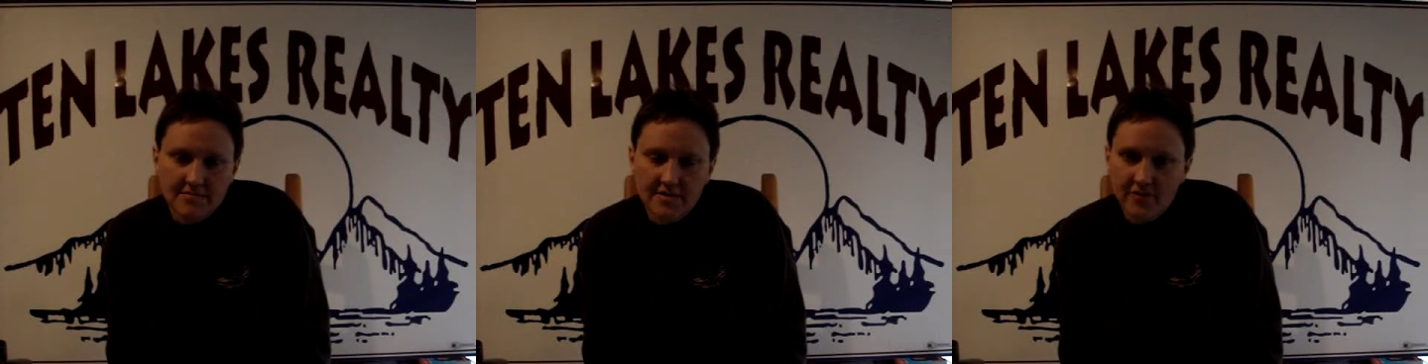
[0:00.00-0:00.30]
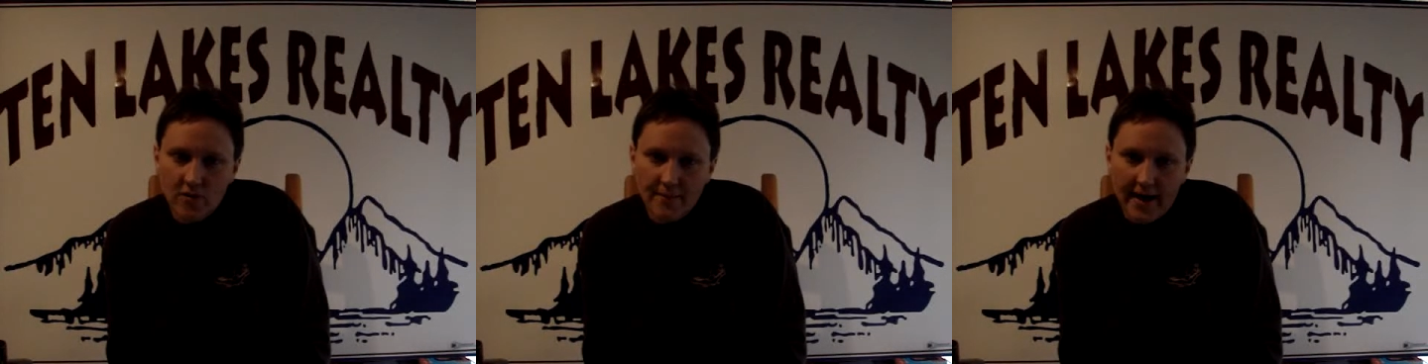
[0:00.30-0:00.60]

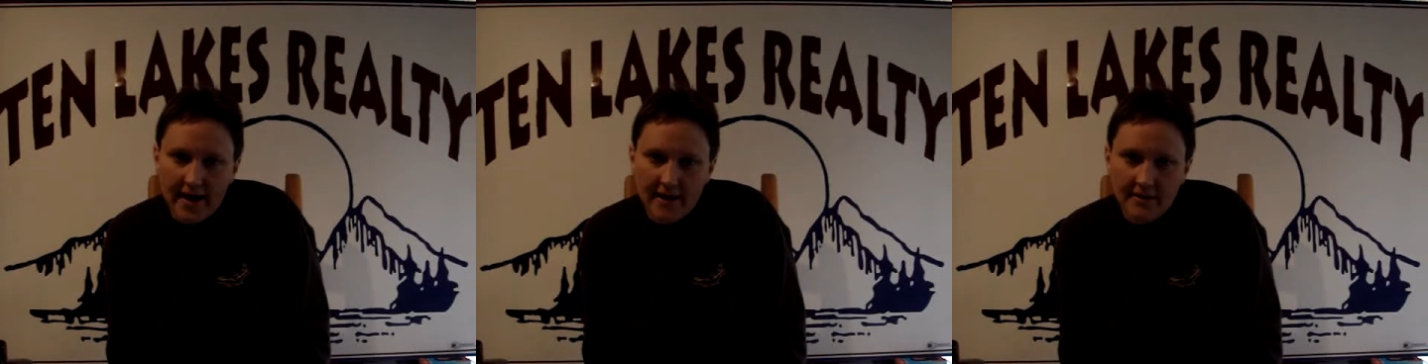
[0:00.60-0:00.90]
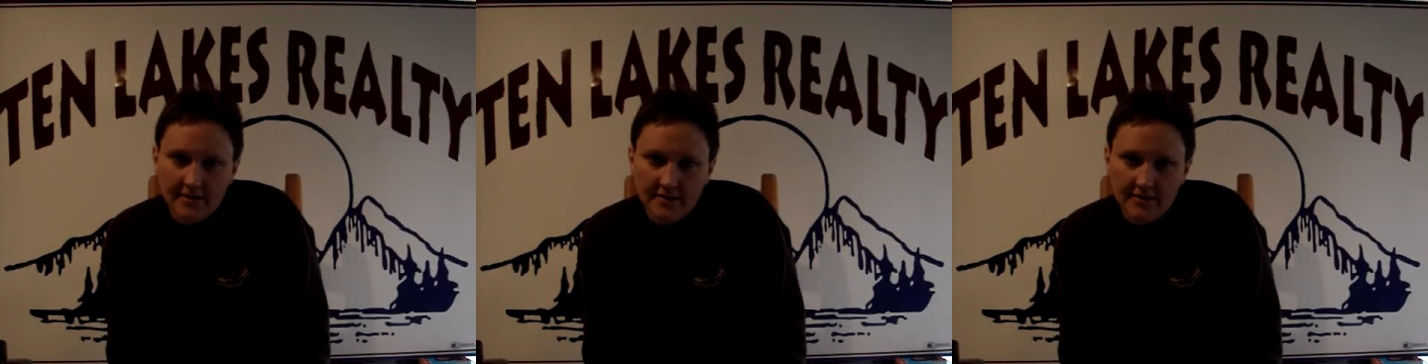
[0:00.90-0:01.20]
Never went back.
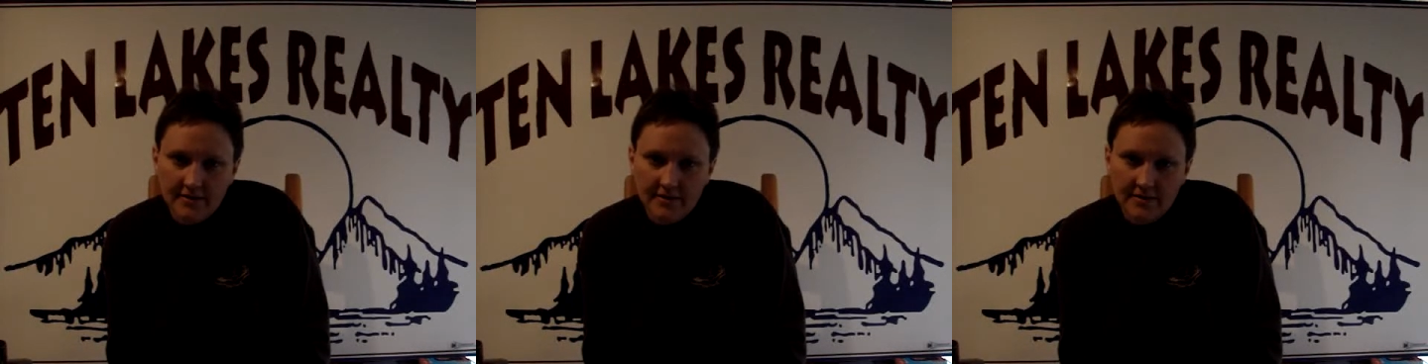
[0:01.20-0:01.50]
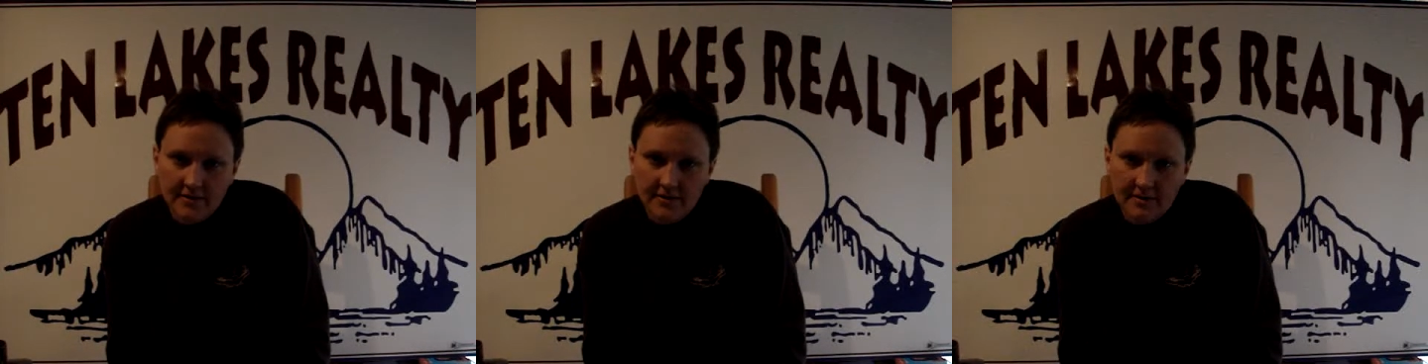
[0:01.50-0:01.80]

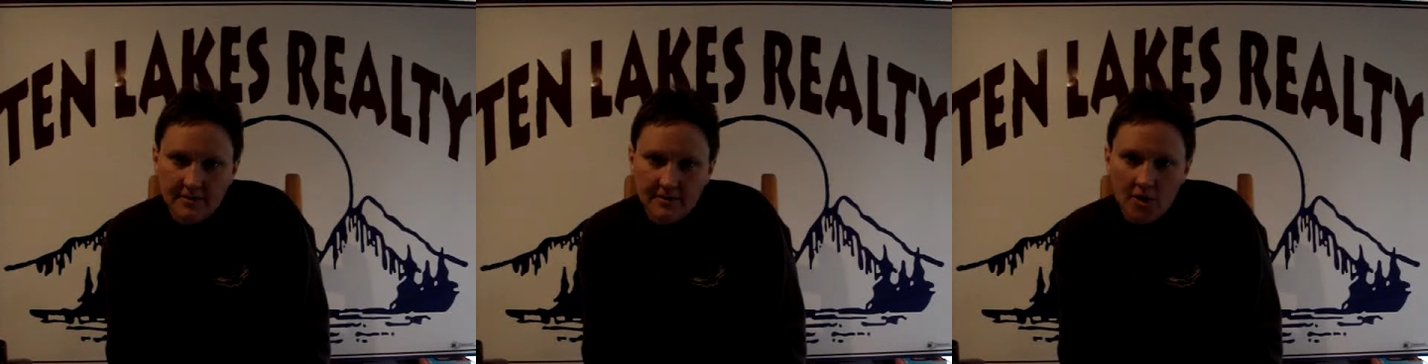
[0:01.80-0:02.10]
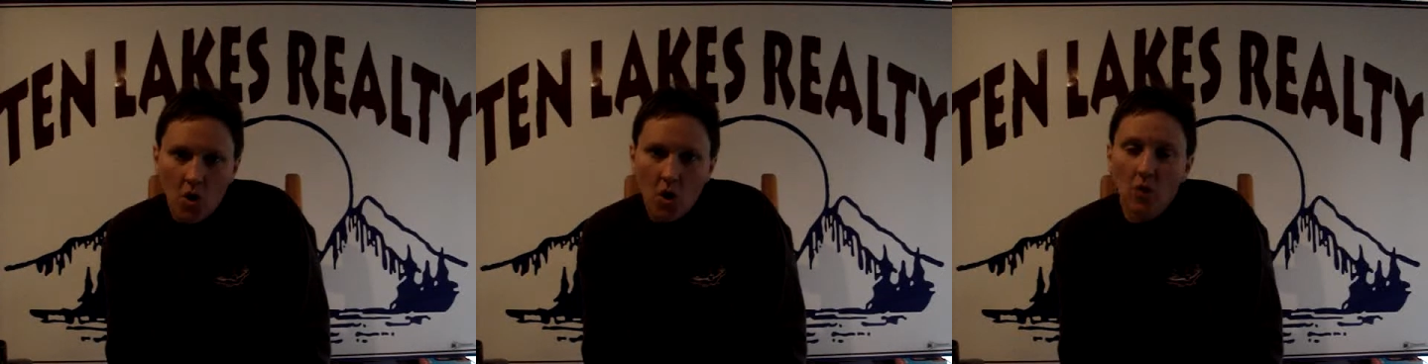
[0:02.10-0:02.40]

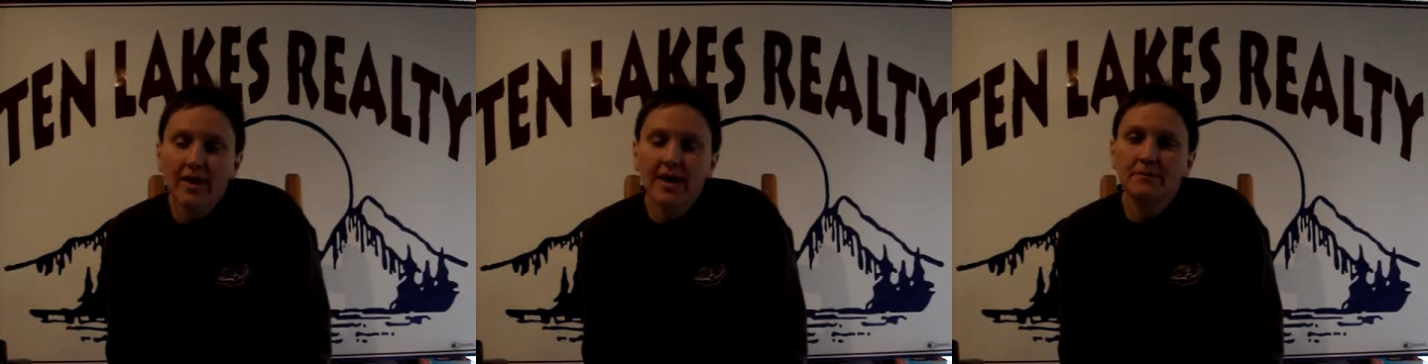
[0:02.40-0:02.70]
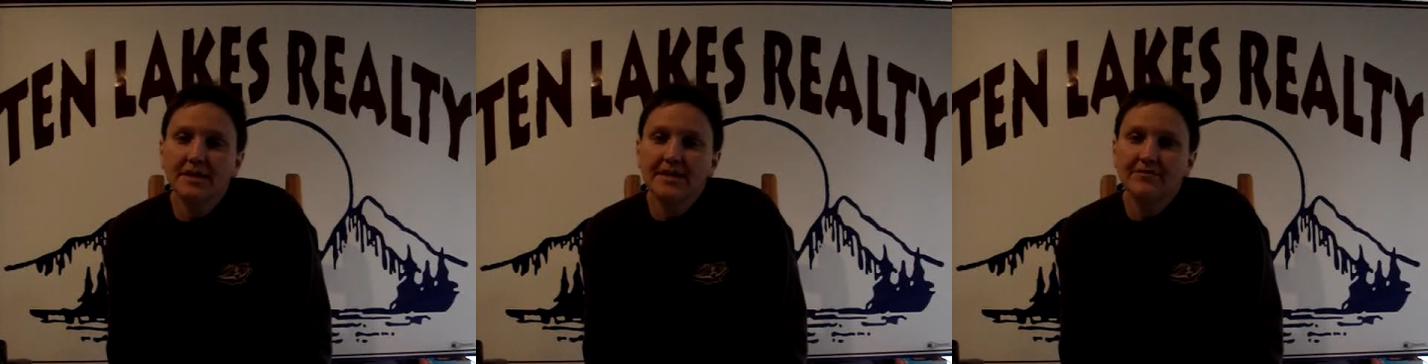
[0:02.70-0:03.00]
Oh, they had
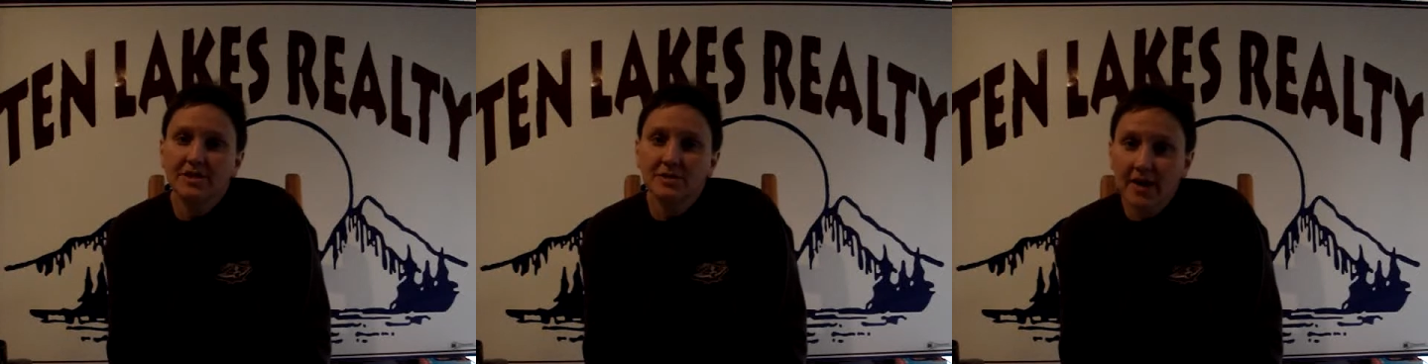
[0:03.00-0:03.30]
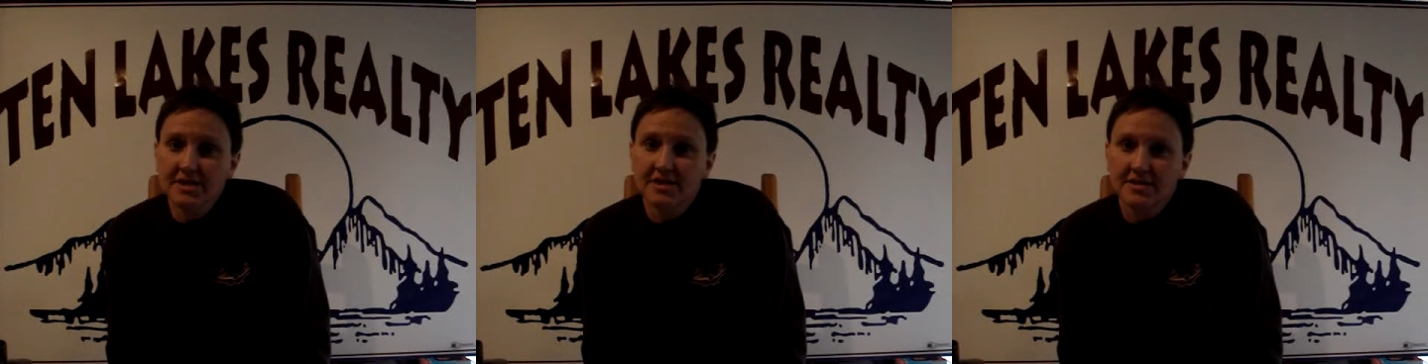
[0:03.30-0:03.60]
plenty of
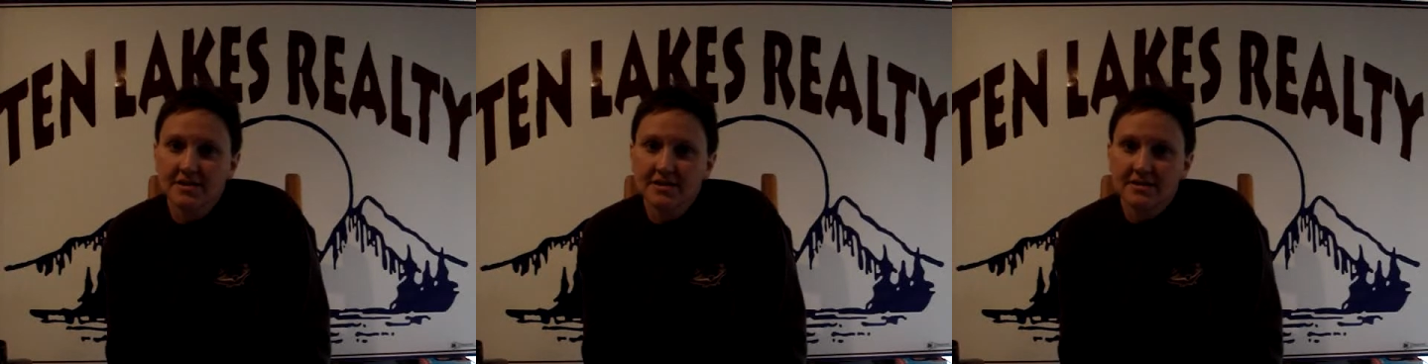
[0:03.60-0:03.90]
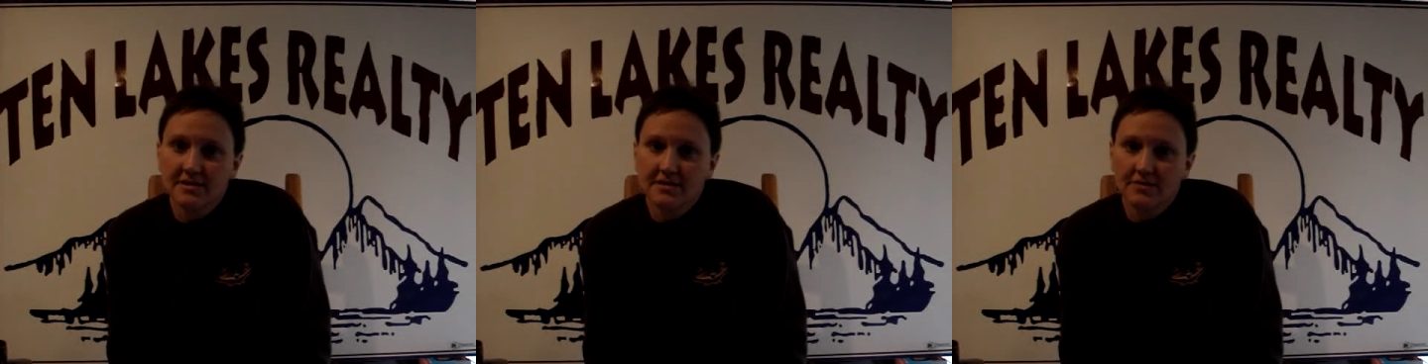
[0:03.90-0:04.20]
inspections,
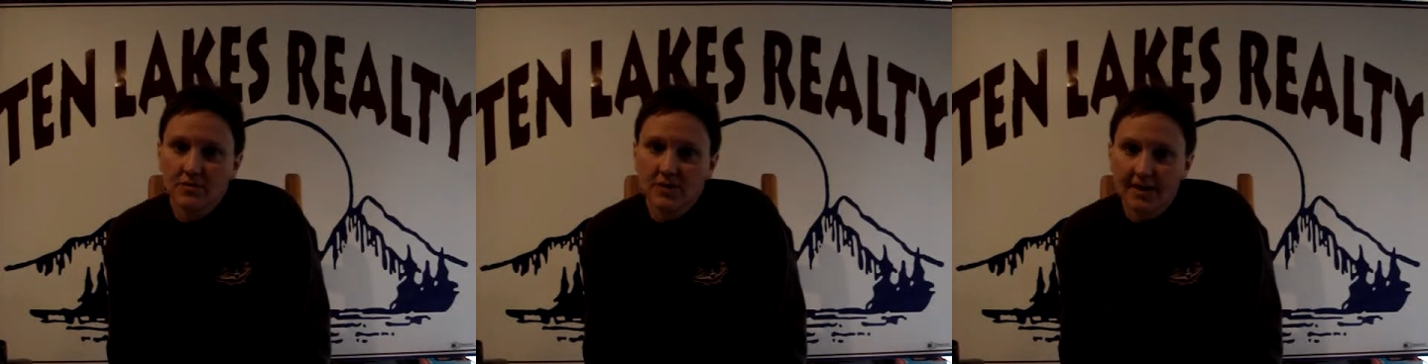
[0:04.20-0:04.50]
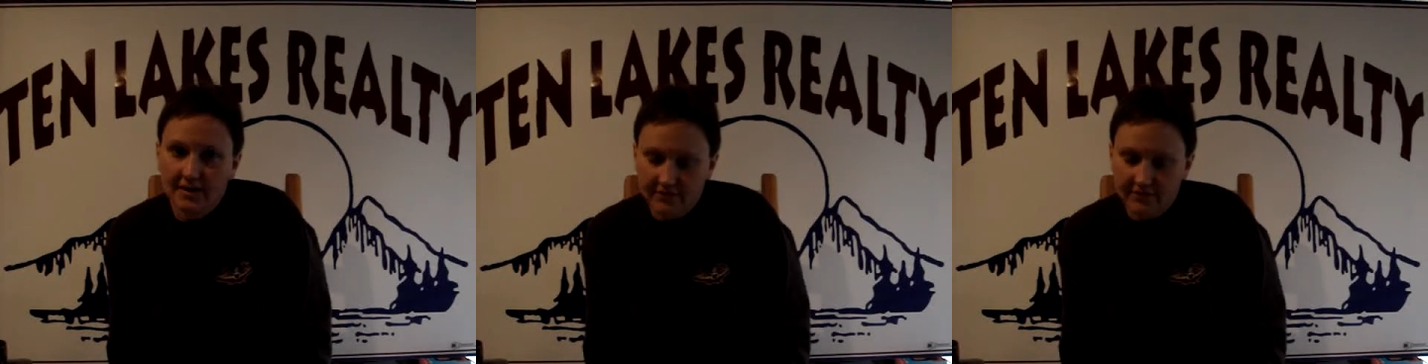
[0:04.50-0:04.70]
right?